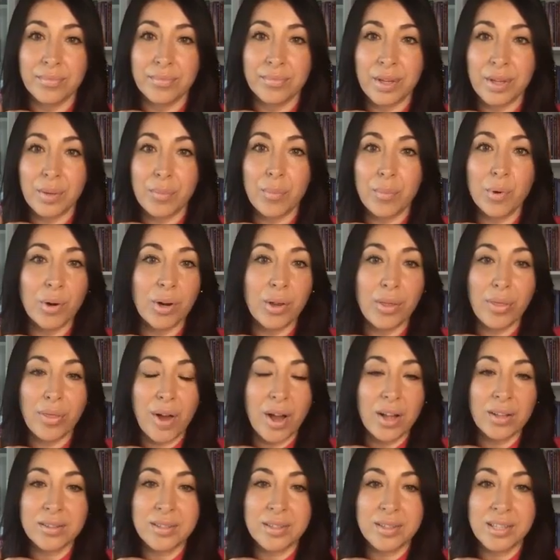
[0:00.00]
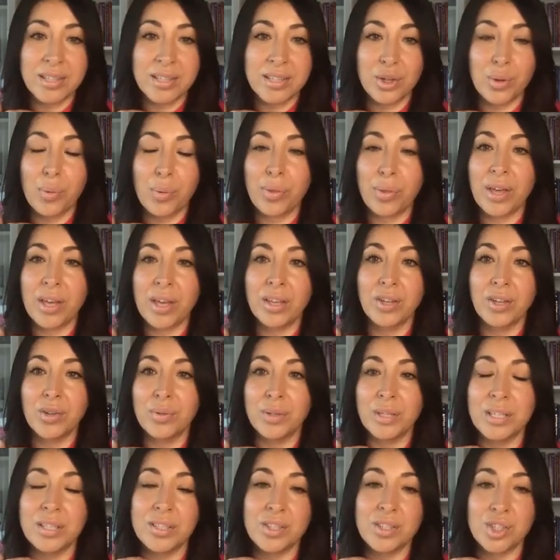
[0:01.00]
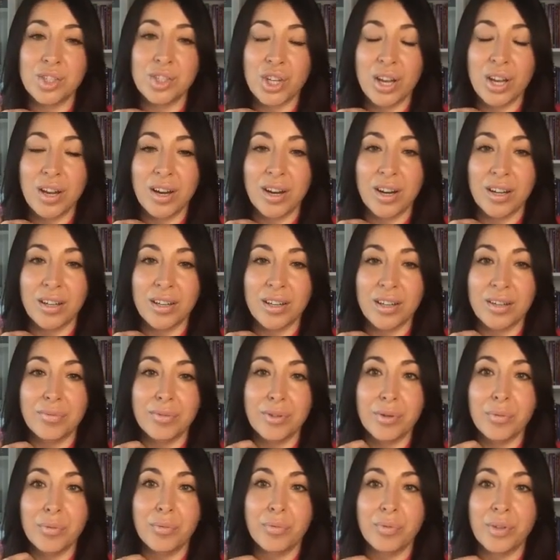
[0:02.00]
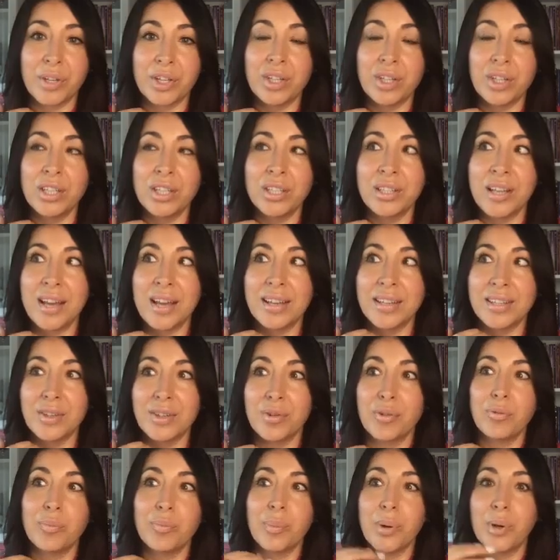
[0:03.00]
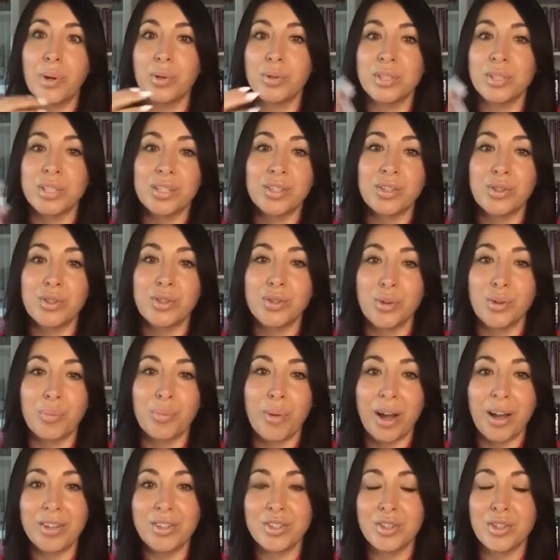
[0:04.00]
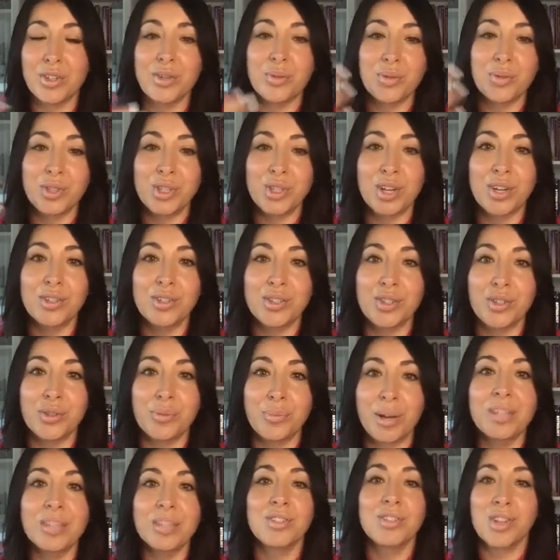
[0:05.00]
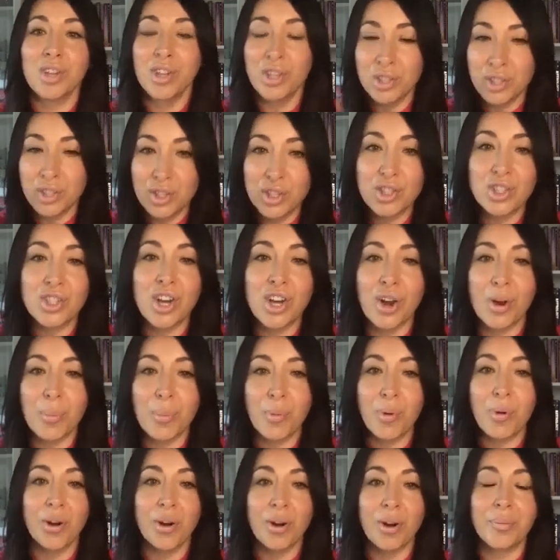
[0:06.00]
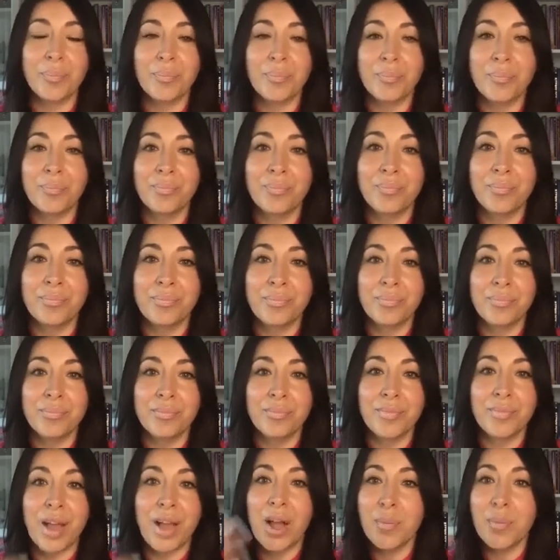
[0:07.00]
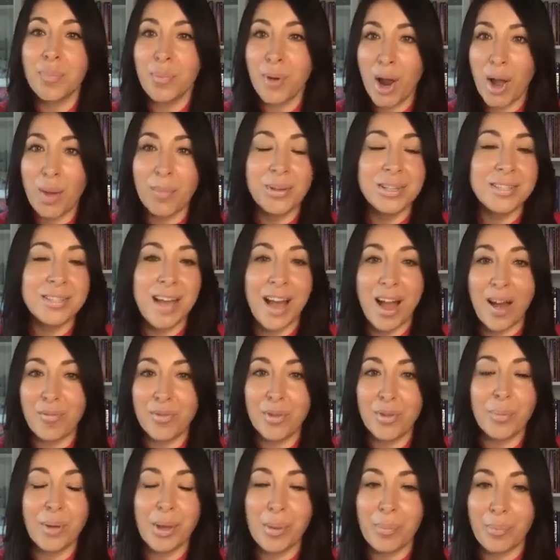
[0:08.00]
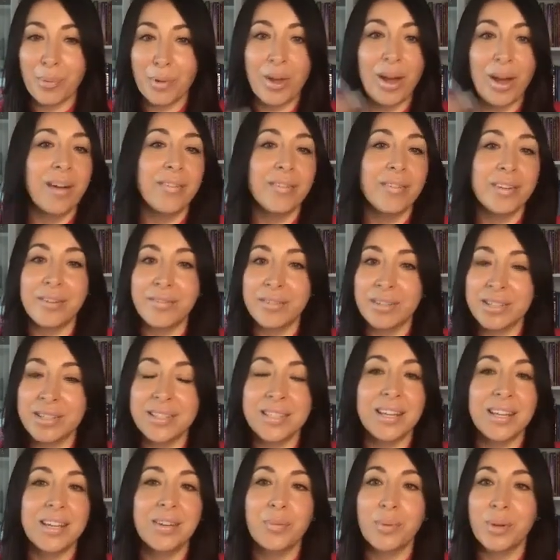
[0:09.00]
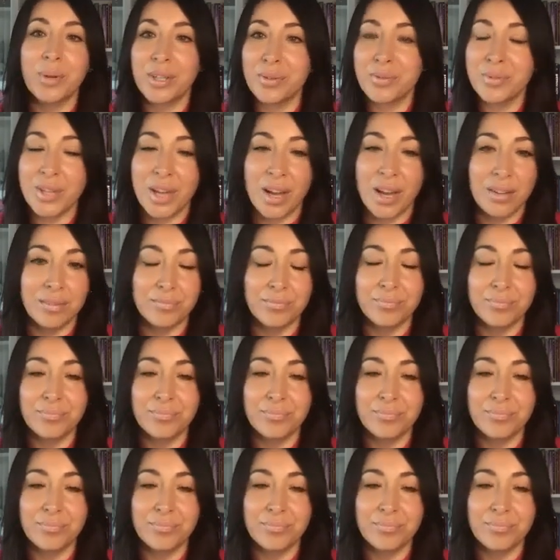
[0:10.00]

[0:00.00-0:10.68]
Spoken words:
More thoughts than you think you need to share. If you feel like you've posted too much or you've shared too much, share more. I promise half the people haven't even seen what you've done.